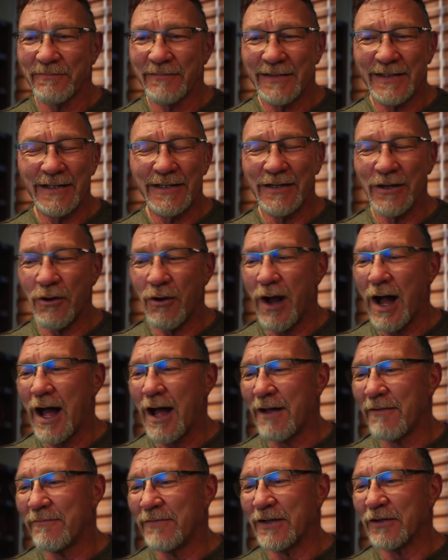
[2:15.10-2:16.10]
you know,
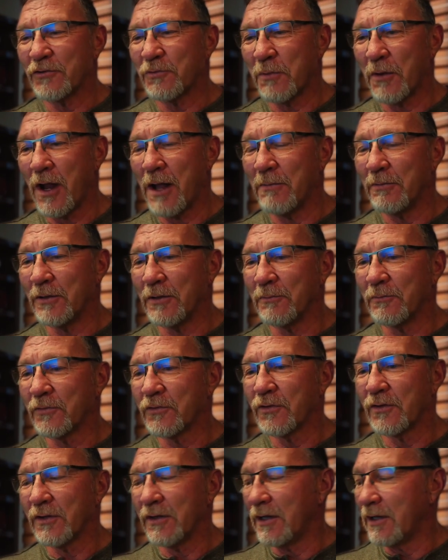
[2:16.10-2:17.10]
obvious
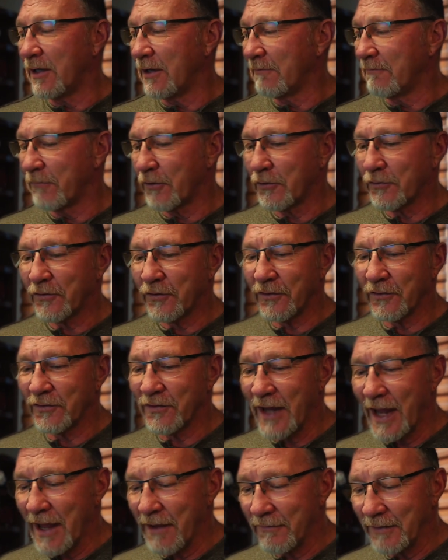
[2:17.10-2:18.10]
problems versus
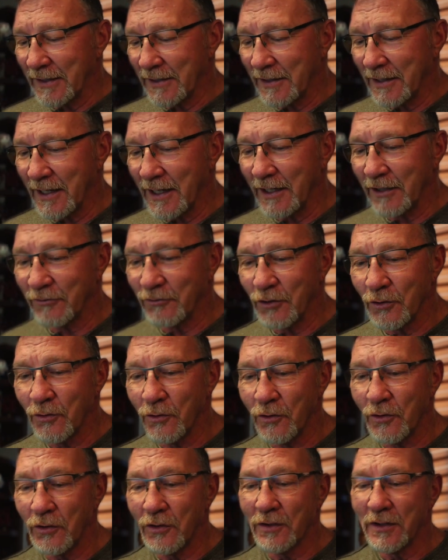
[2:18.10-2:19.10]
having a
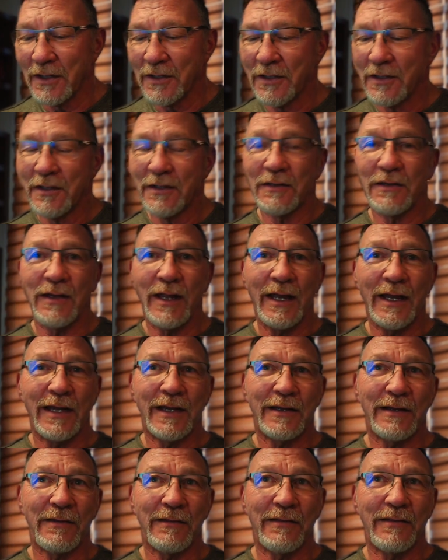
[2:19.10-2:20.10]
tool
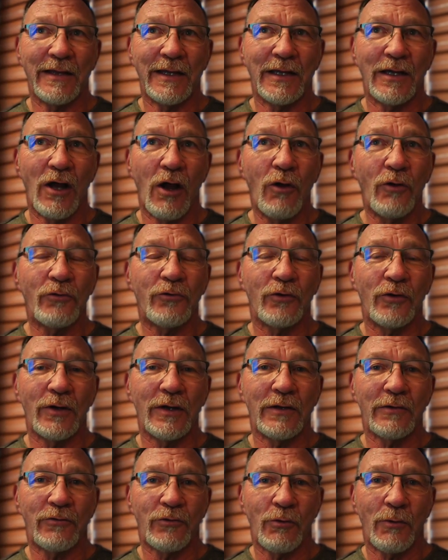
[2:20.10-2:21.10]
like the
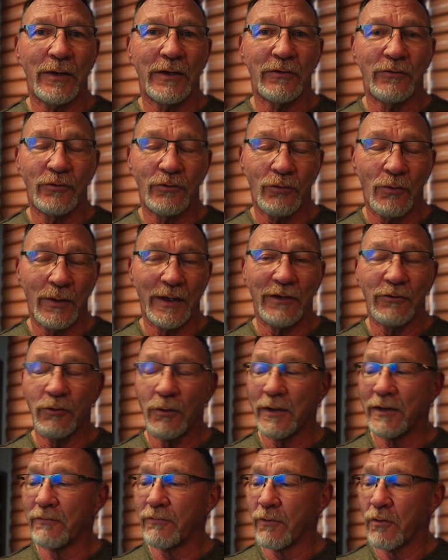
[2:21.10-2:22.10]
Ultra
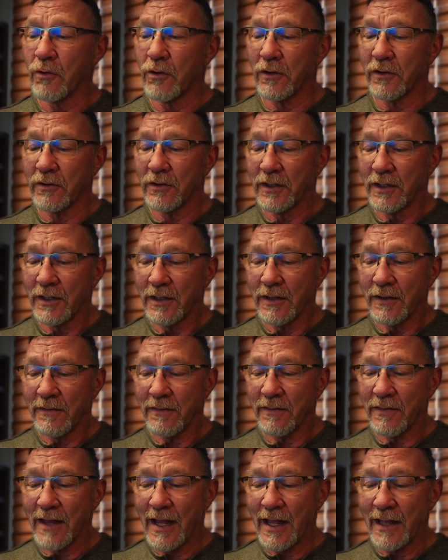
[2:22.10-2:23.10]
2024
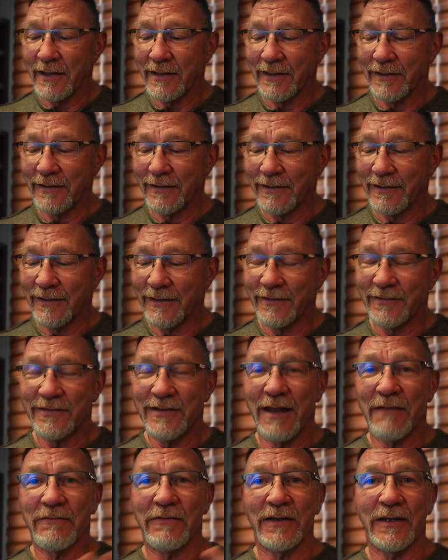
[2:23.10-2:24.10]
that is
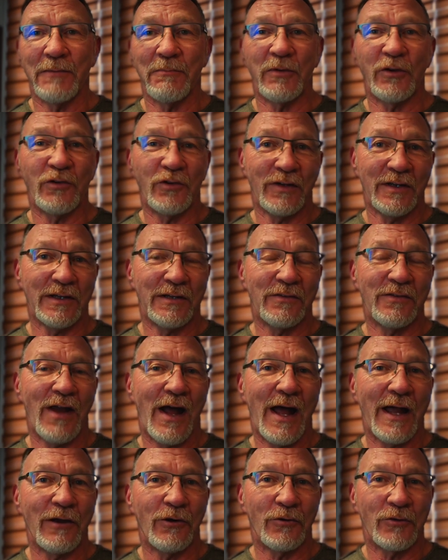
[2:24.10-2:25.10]
definitely machined to
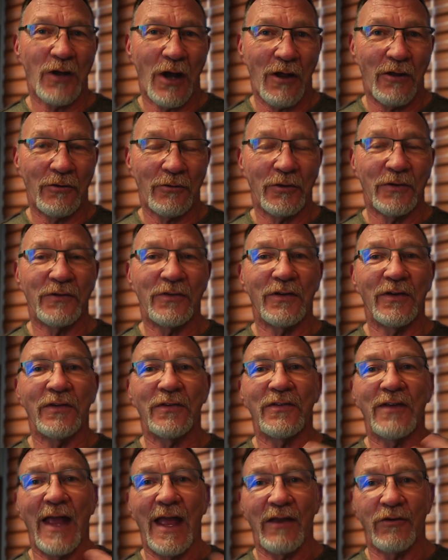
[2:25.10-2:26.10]
higher
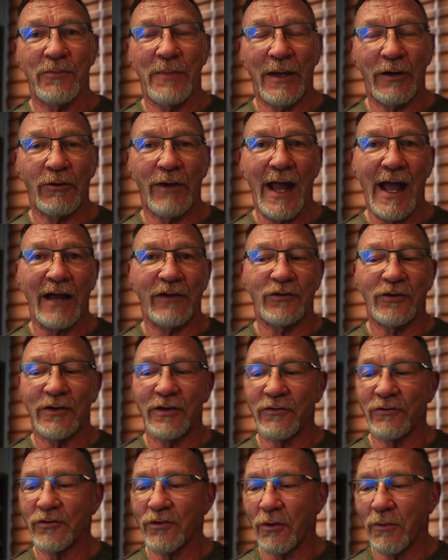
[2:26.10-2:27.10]
tolerances, has better action,
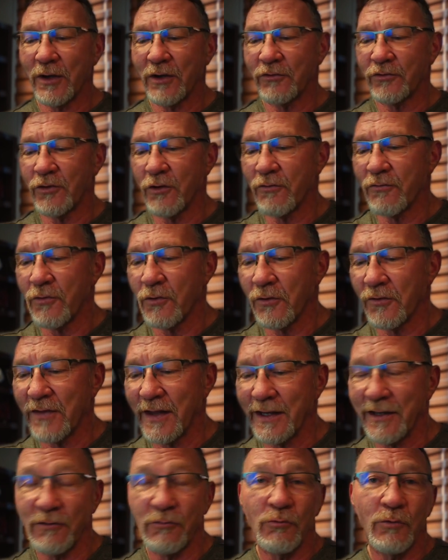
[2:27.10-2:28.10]
and so on and so forth,
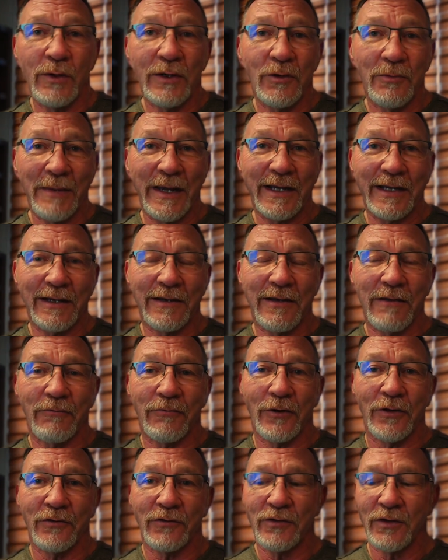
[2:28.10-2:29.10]
and it will make a
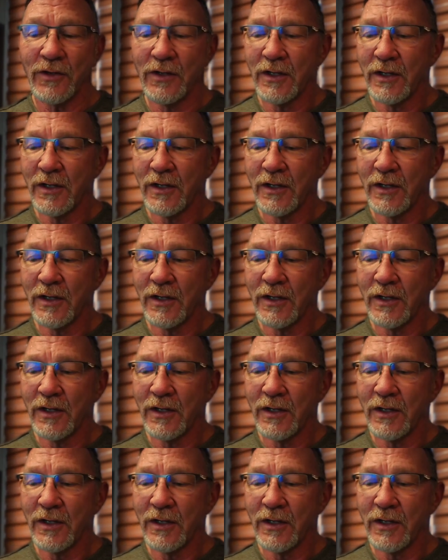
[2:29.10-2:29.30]
difference.